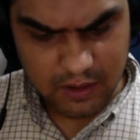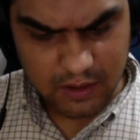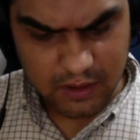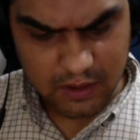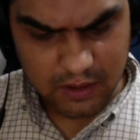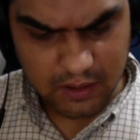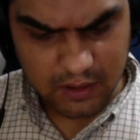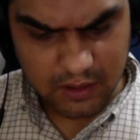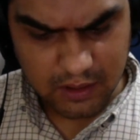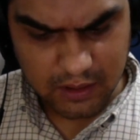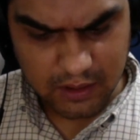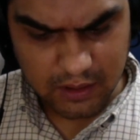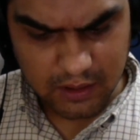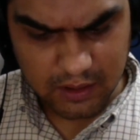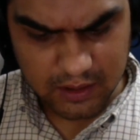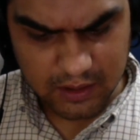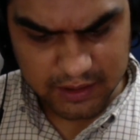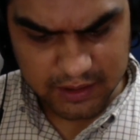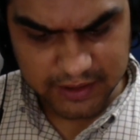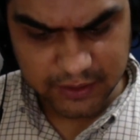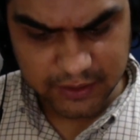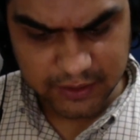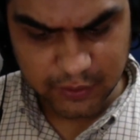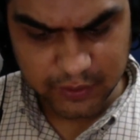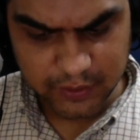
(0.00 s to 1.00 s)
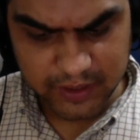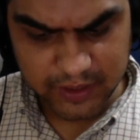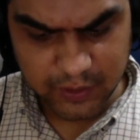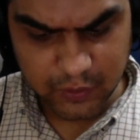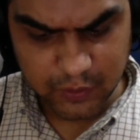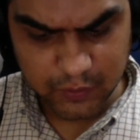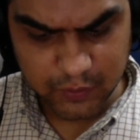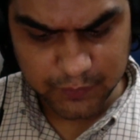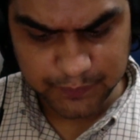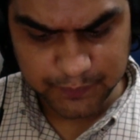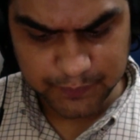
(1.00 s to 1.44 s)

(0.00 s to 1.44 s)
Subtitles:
Arduino Nano.